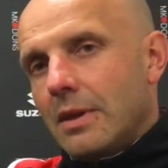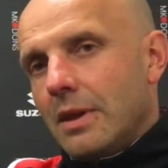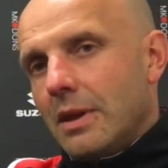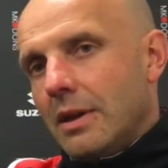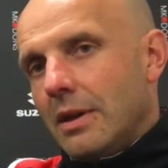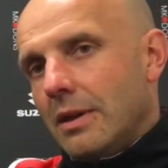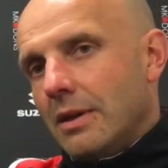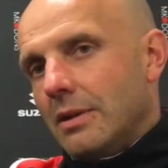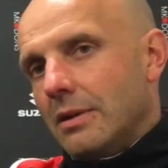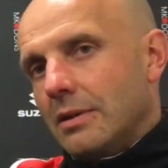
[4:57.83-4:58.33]

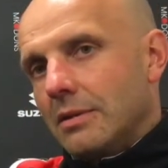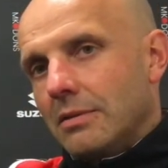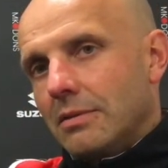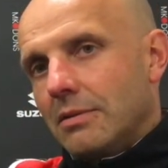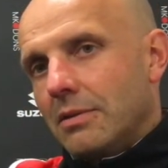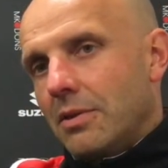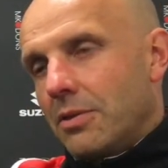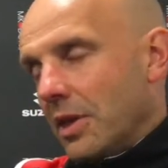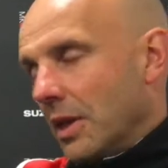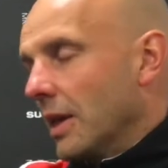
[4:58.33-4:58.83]
uh,
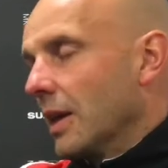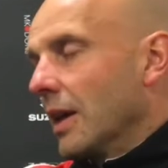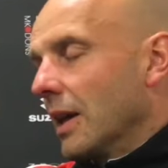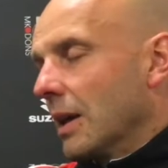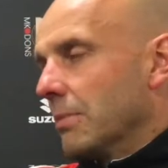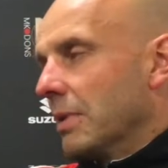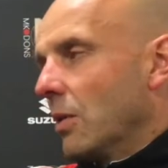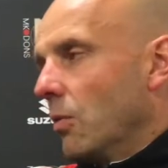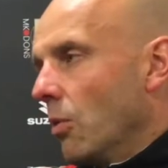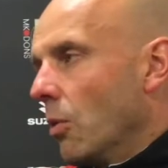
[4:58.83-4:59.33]
thinking
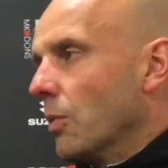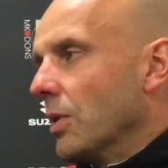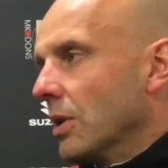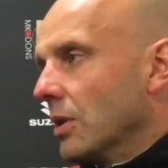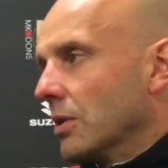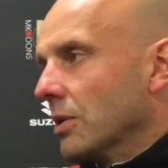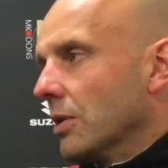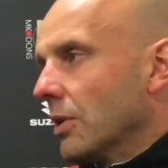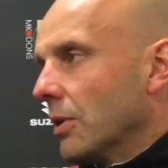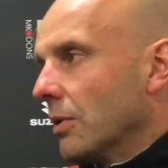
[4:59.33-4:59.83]
about what we
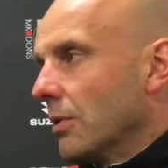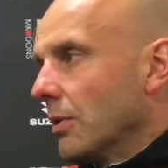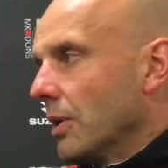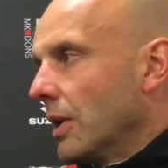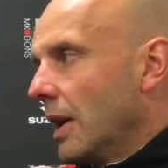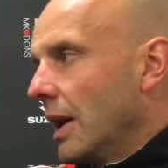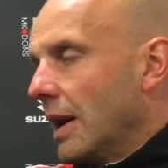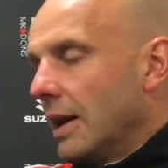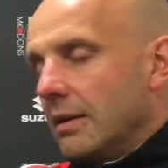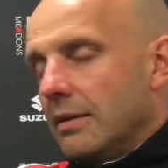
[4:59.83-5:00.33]
can do
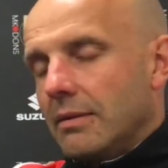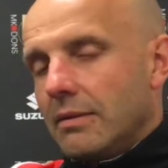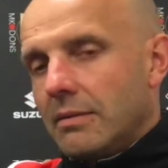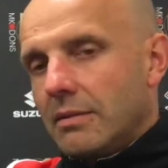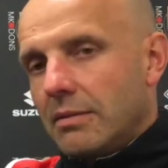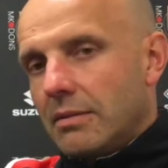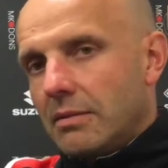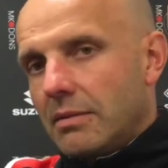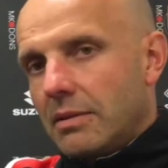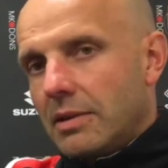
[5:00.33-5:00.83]
and
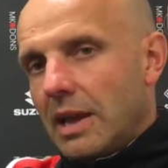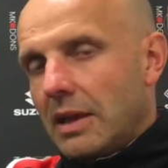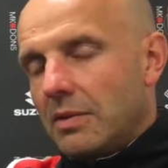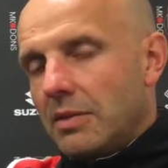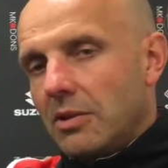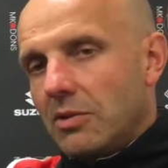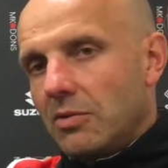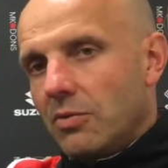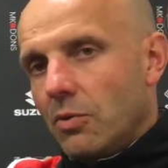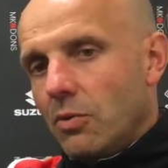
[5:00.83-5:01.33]
take
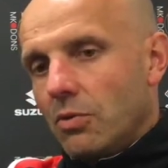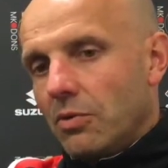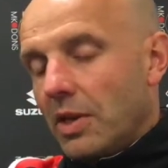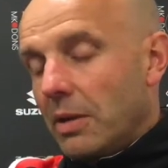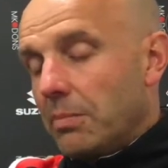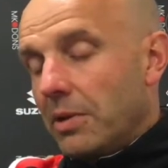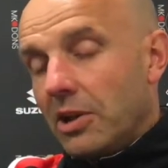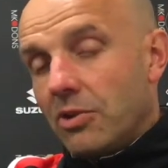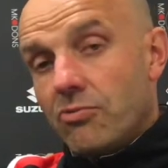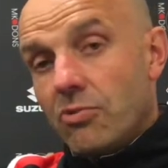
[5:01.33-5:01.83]
things forward. They
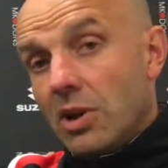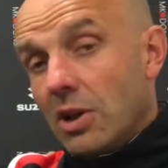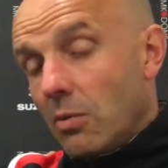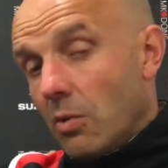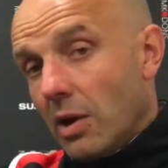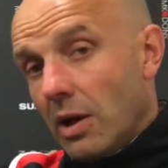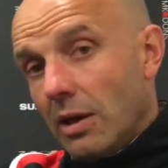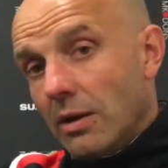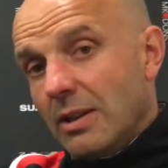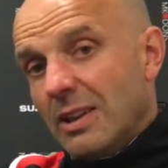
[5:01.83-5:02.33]
played really
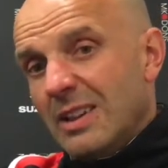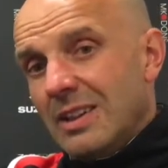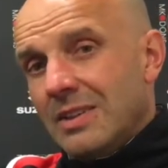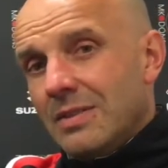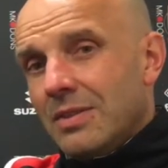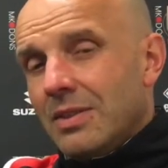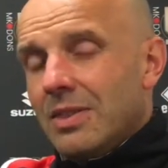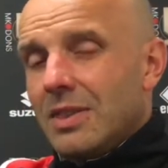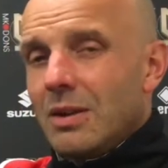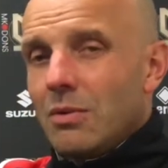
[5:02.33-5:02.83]
well.
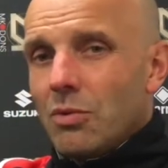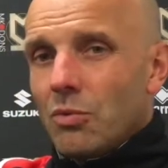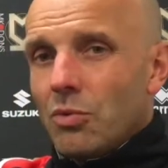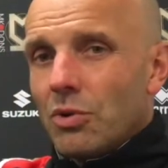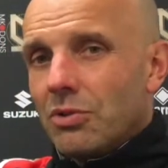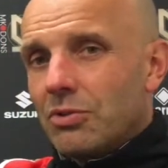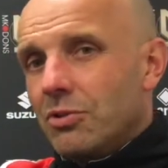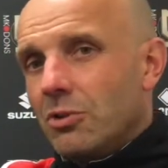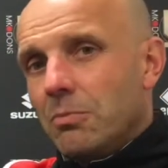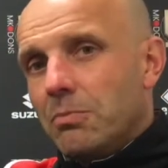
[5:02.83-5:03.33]
There were one
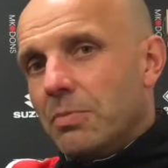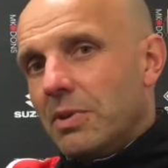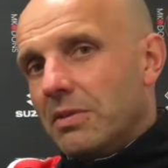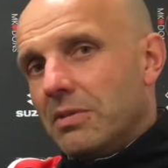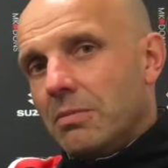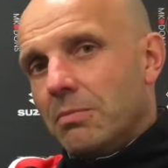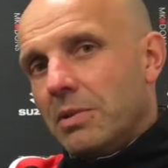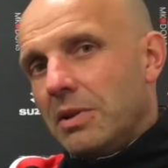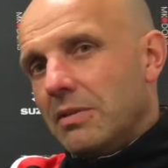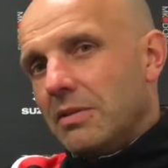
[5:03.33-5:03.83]
or two
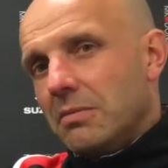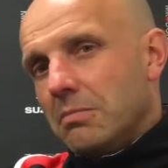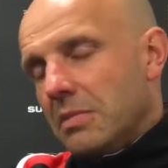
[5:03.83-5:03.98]
bits and pieces